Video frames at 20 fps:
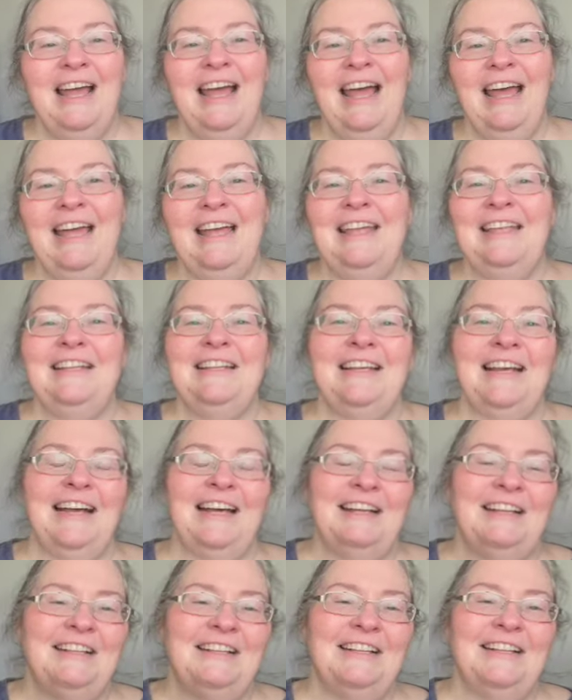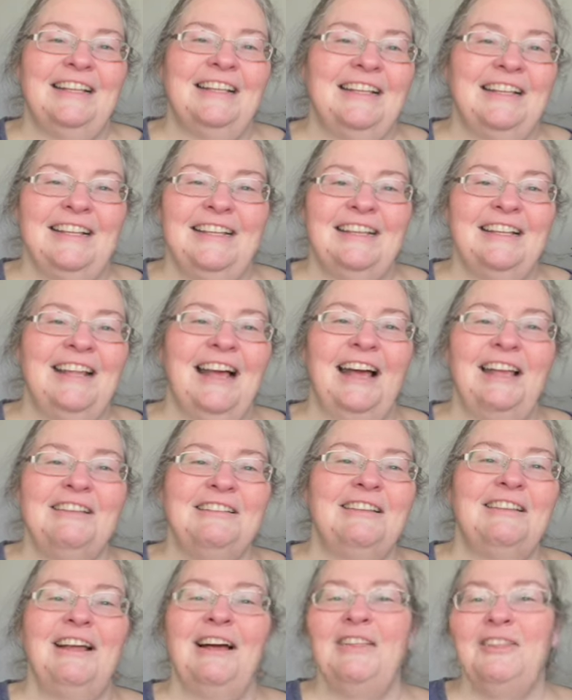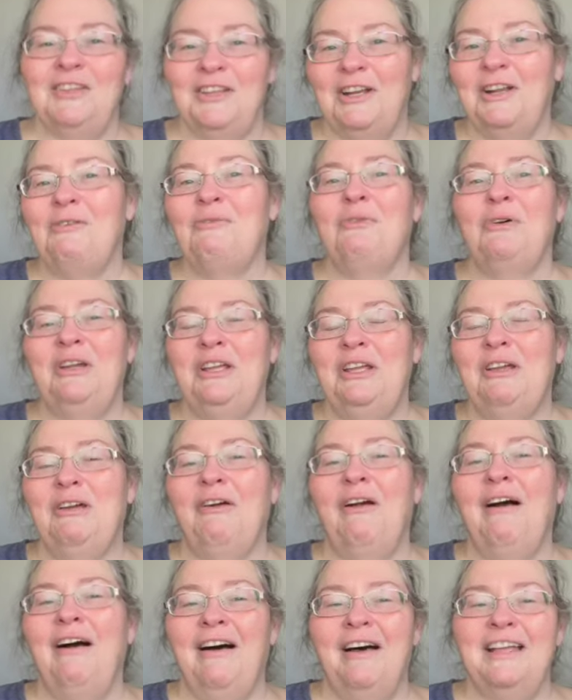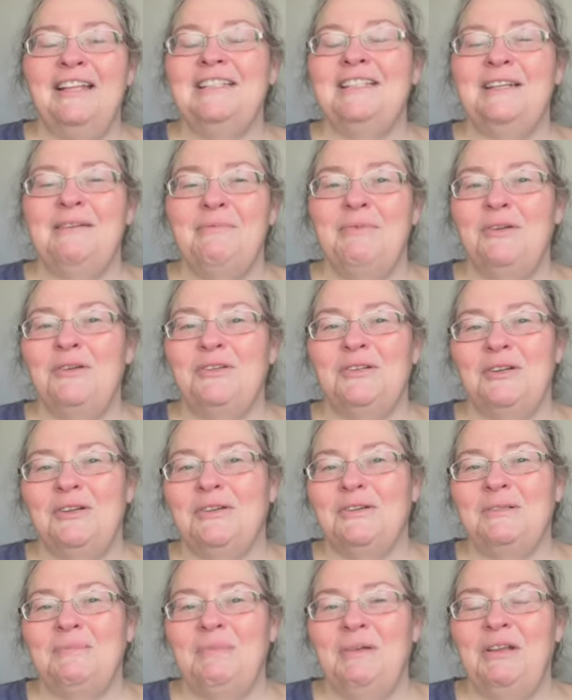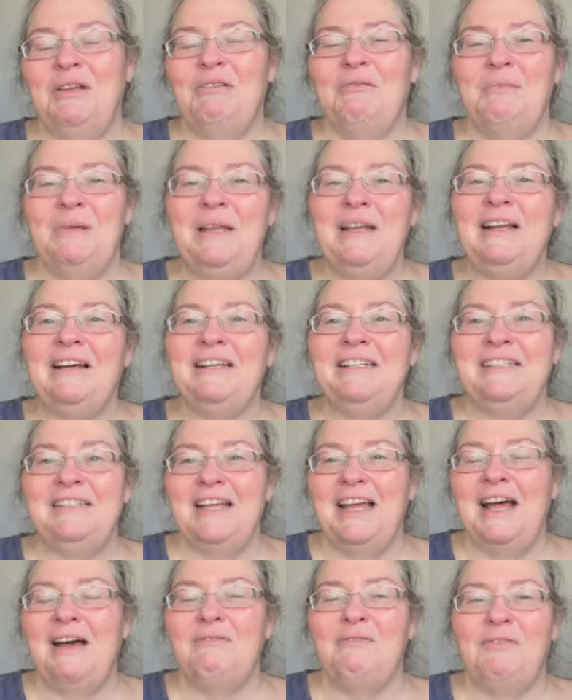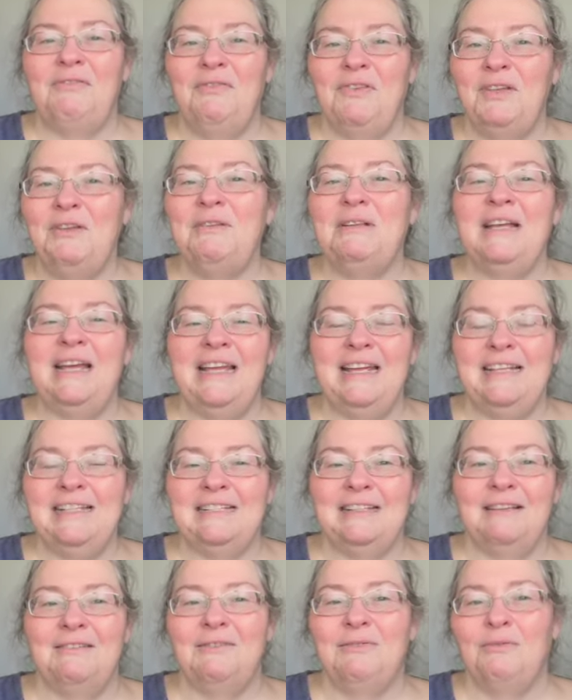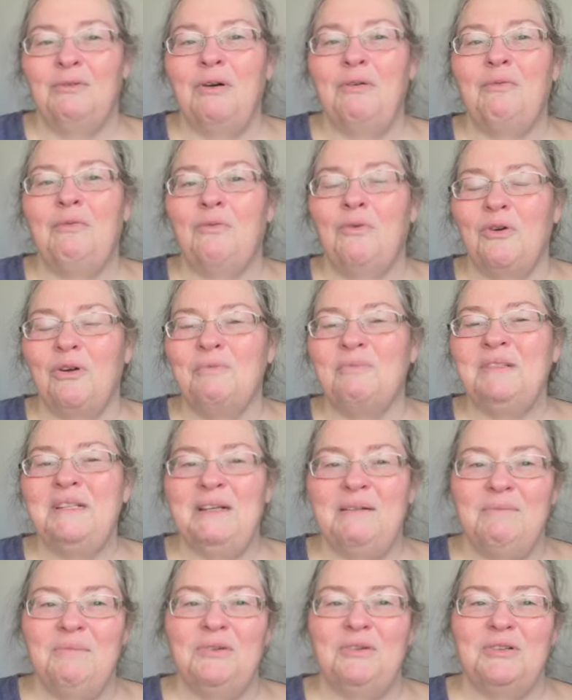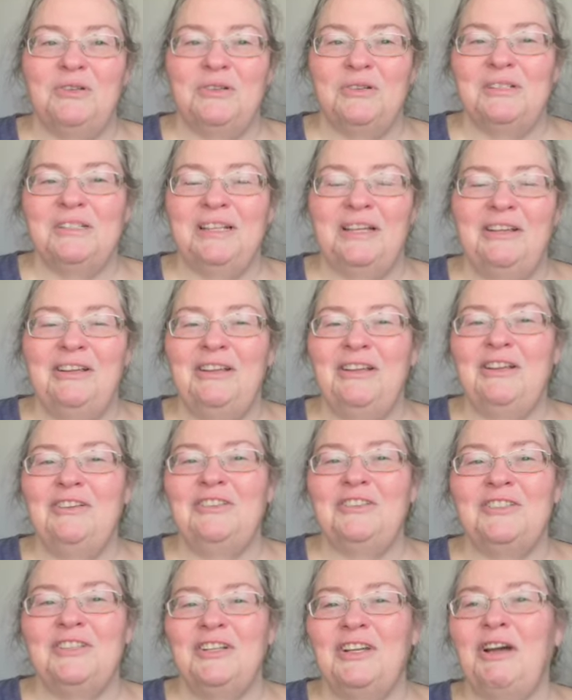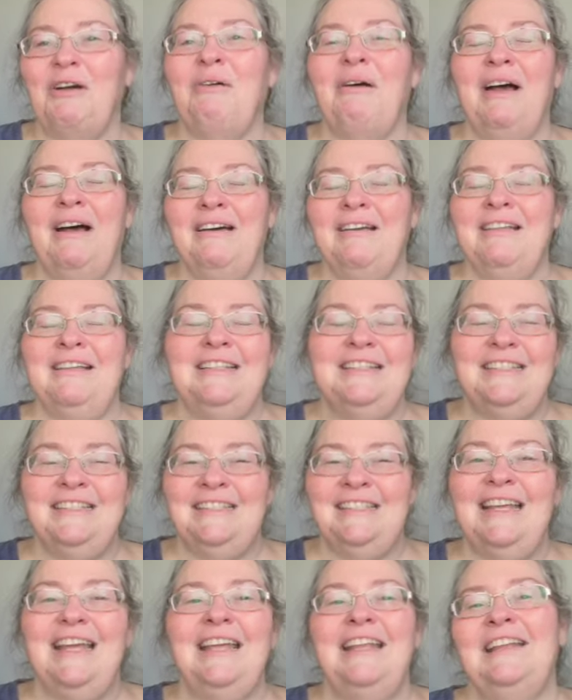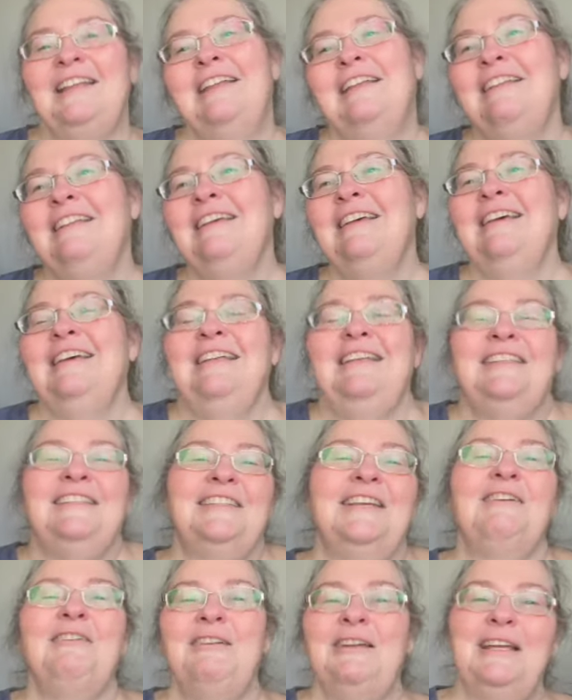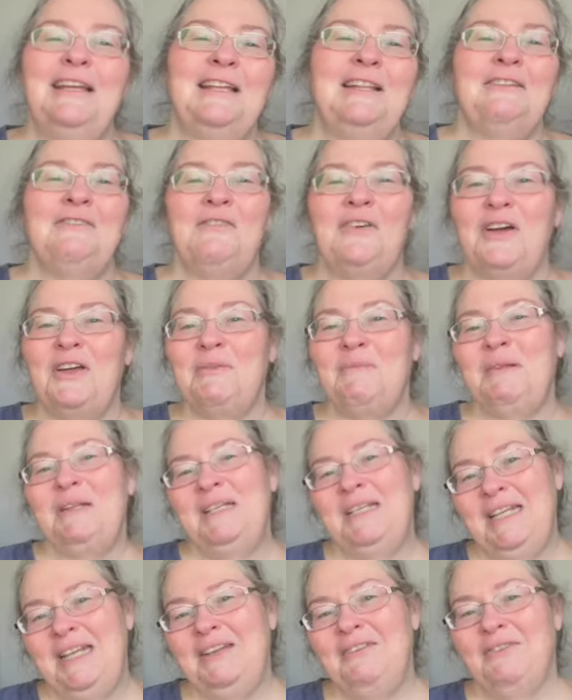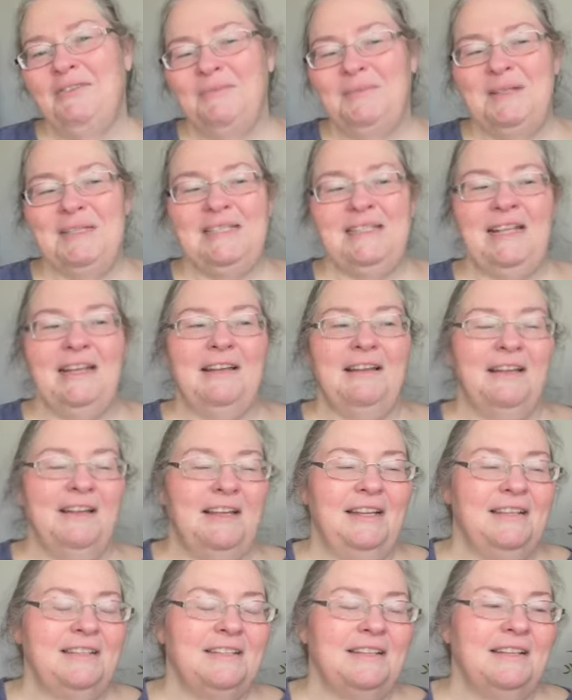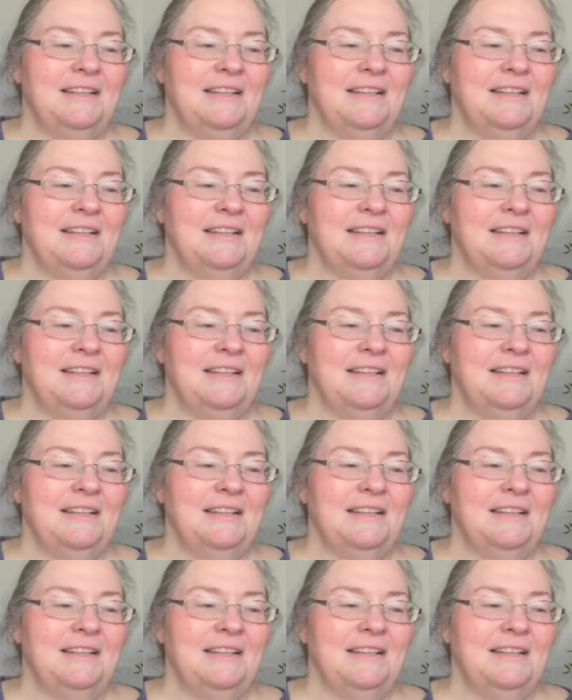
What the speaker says: And not that I want your hot temperatures, but it would be nice to have a few days of warm temperatures so you can just go out and sit and soak in the vitamin D from the sunlight.